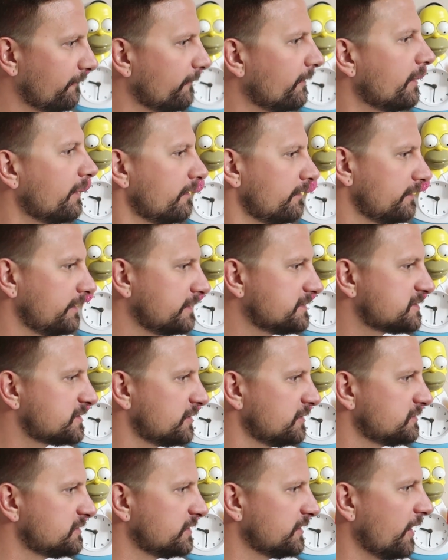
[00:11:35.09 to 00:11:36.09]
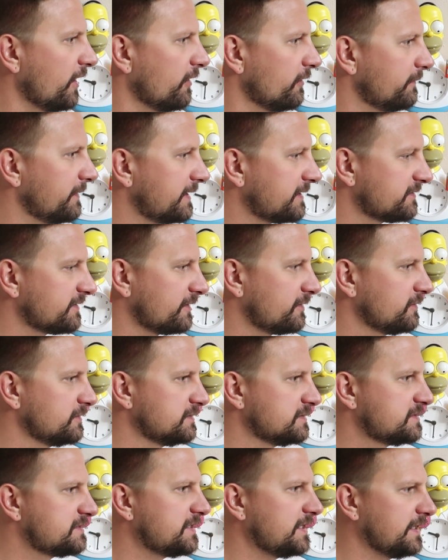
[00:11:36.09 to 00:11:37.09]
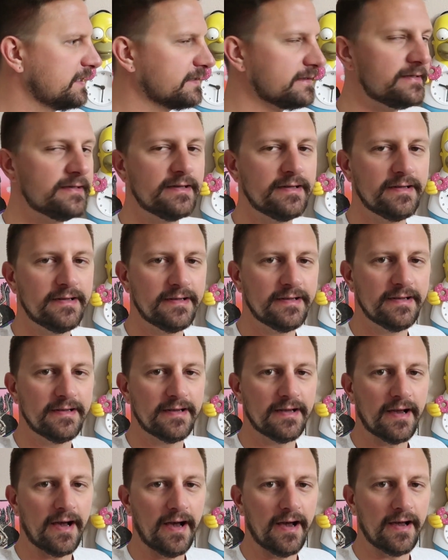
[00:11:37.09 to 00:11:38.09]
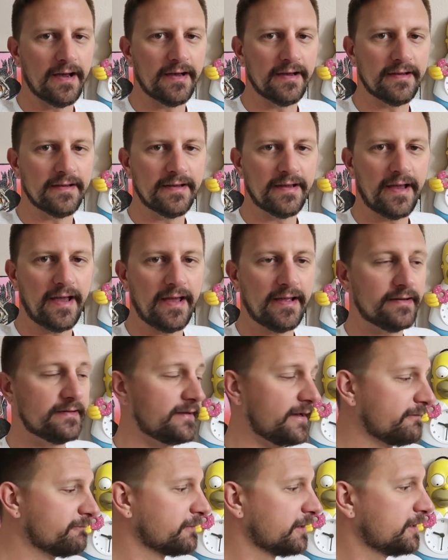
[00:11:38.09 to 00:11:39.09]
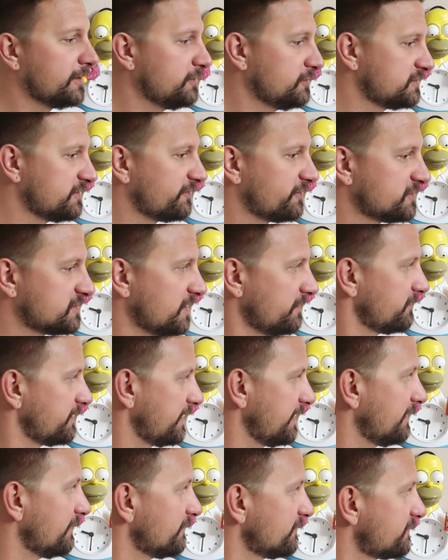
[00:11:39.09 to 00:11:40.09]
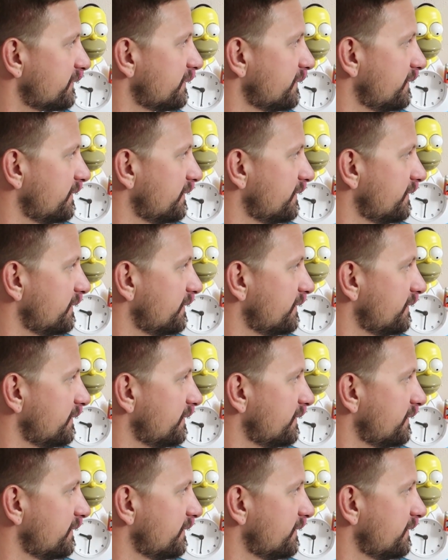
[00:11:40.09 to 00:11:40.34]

Well, it's good to know because I couldn't see it. Uh, and I'm gonna use it for something else.